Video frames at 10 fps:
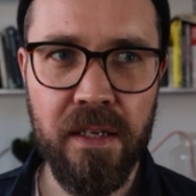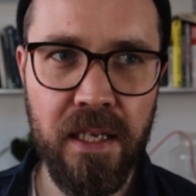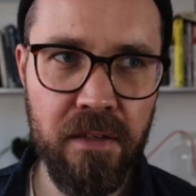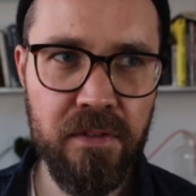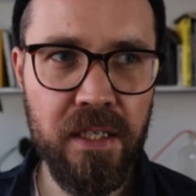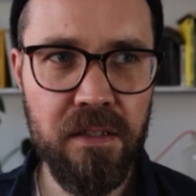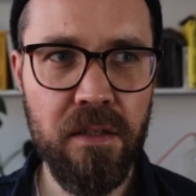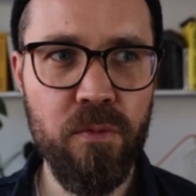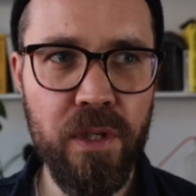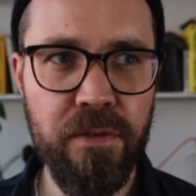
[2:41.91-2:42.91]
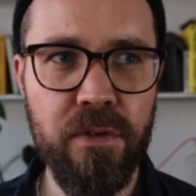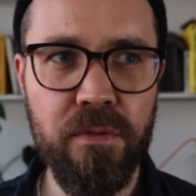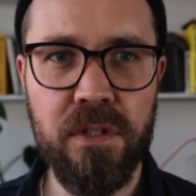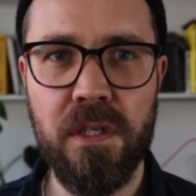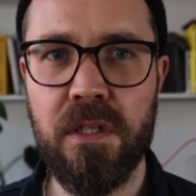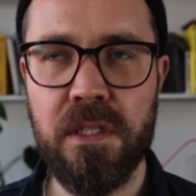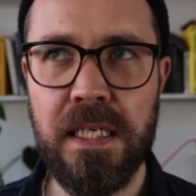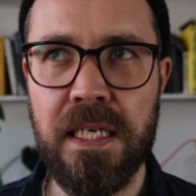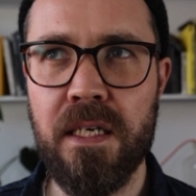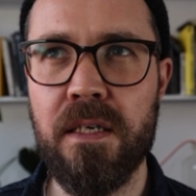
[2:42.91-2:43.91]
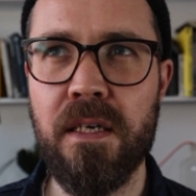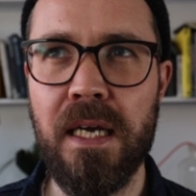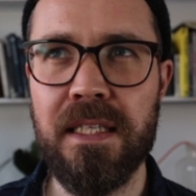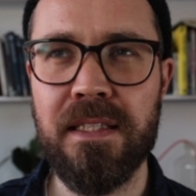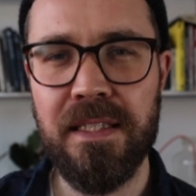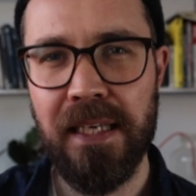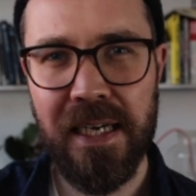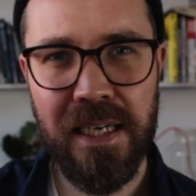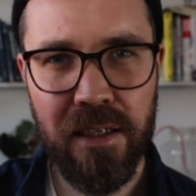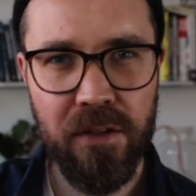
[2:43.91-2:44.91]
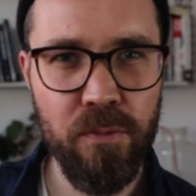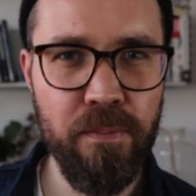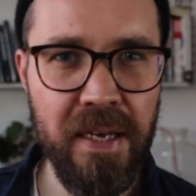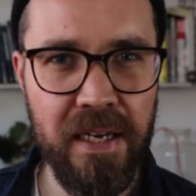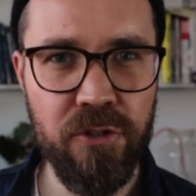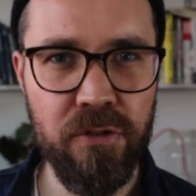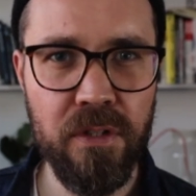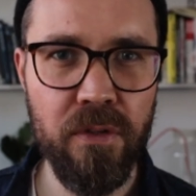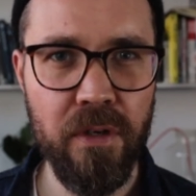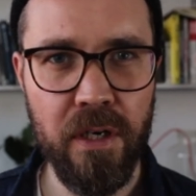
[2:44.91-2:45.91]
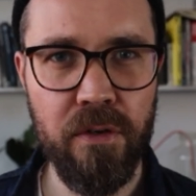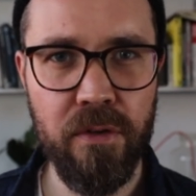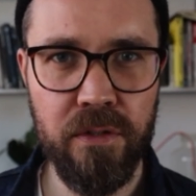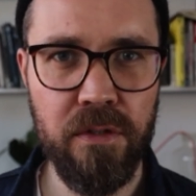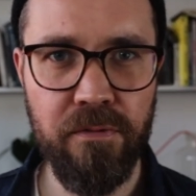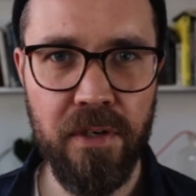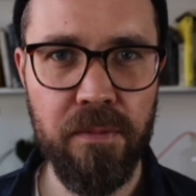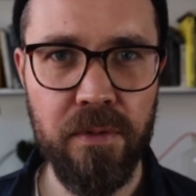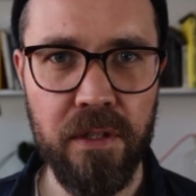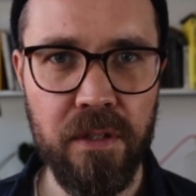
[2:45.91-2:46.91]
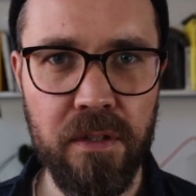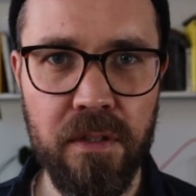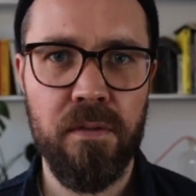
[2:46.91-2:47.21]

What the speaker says: The kind of textile weave that results in a diagonal pattern going across the fabric.